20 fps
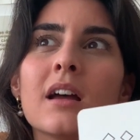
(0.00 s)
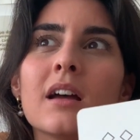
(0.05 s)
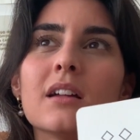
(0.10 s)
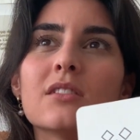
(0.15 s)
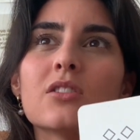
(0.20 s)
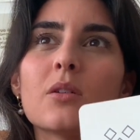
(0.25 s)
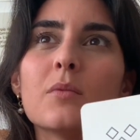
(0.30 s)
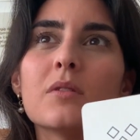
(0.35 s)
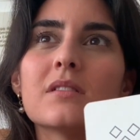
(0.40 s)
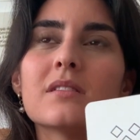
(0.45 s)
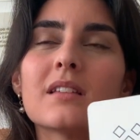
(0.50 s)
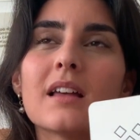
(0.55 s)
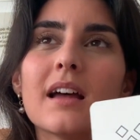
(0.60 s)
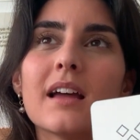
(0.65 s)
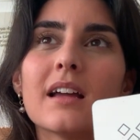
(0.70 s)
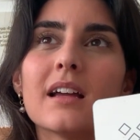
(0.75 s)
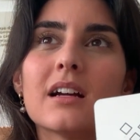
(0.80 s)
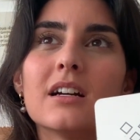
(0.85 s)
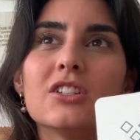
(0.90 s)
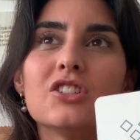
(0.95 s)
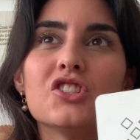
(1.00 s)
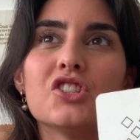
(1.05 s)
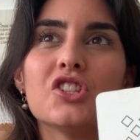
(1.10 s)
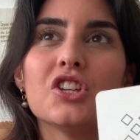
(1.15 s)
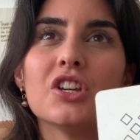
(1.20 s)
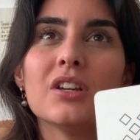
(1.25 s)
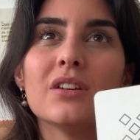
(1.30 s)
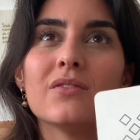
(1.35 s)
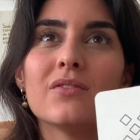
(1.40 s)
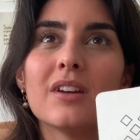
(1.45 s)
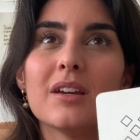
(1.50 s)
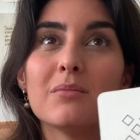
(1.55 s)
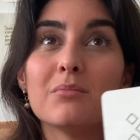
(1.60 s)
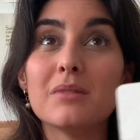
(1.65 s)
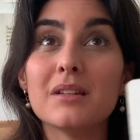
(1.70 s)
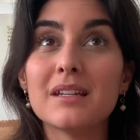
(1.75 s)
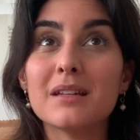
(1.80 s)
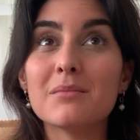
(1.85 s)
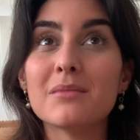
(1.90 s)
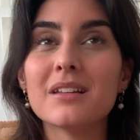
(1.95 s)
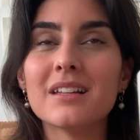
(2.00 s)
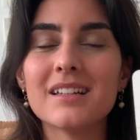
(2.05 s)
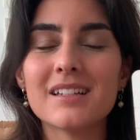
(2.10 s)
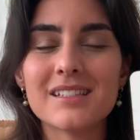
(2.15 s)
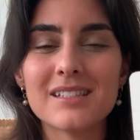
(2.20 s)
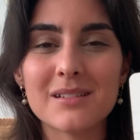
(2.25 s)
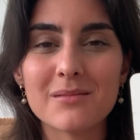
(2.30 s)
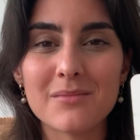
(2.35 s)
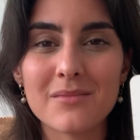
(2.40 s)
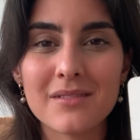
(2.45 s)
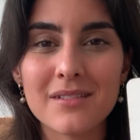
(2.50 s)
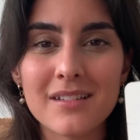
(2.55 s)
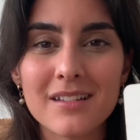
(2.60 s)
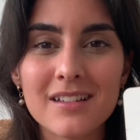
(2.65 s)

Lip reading: it's almost like achieving minimalism,